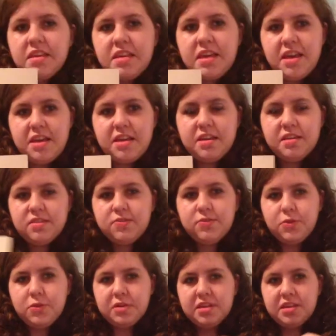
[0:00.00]
K is
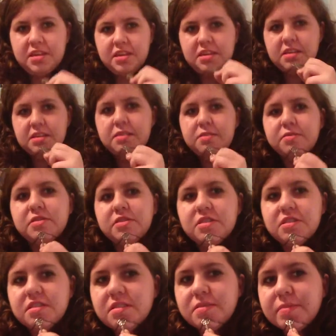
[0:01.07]
for Key,
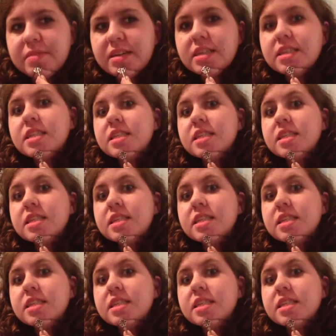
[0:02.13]
which is my